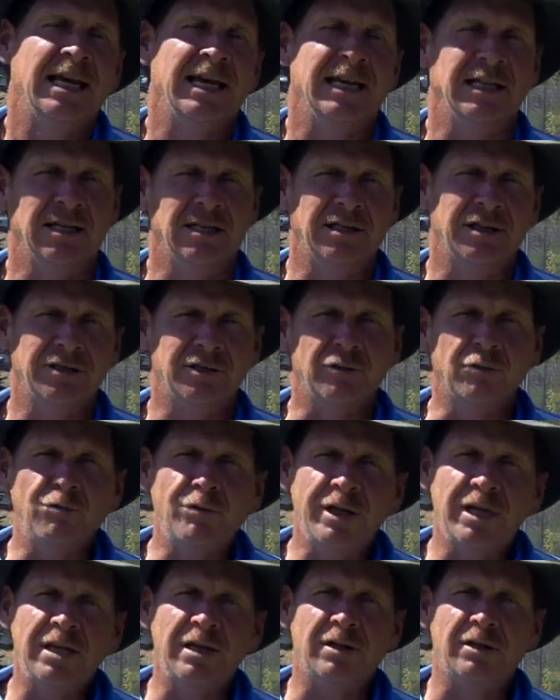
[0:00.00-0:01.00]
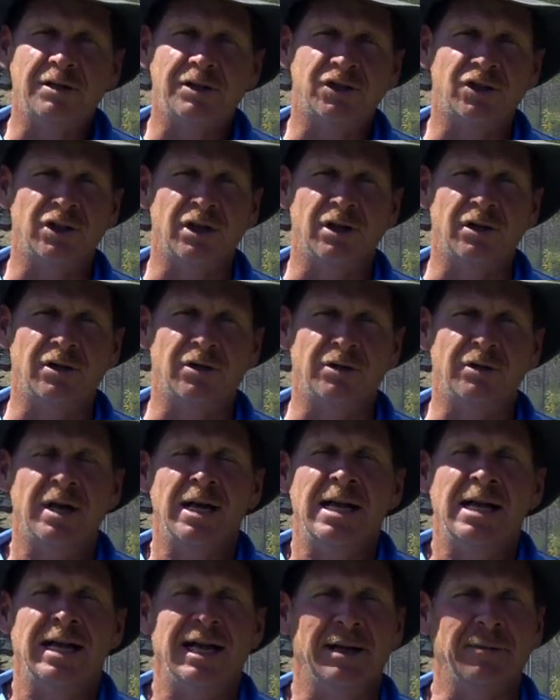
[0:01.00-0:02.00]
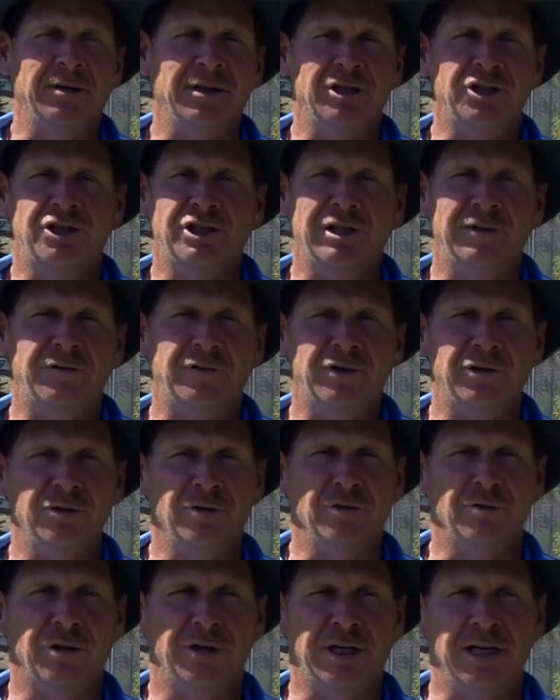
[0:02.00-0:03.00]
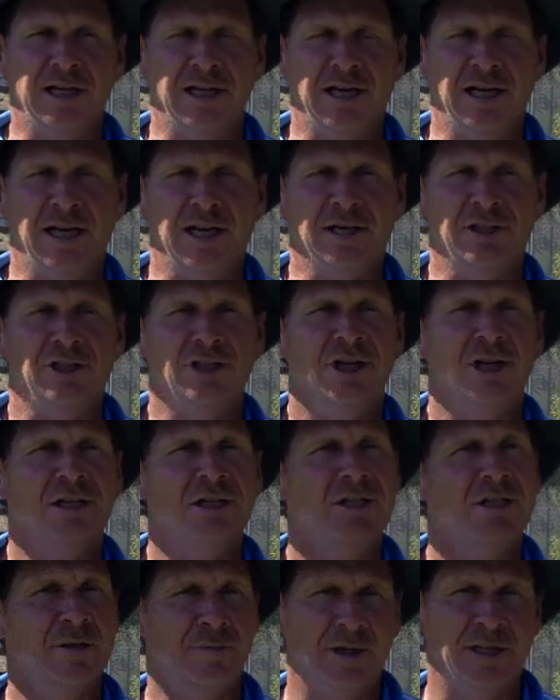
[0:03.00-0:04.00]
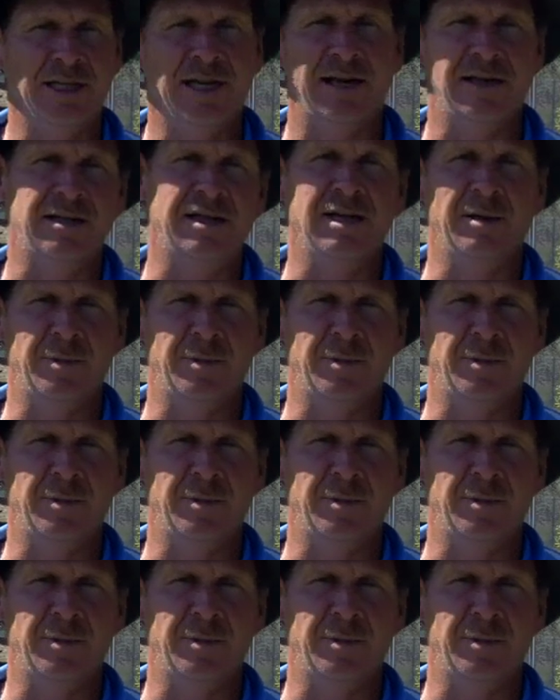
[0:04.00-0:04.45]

In another week or so, I'm going to shift to working on just simulated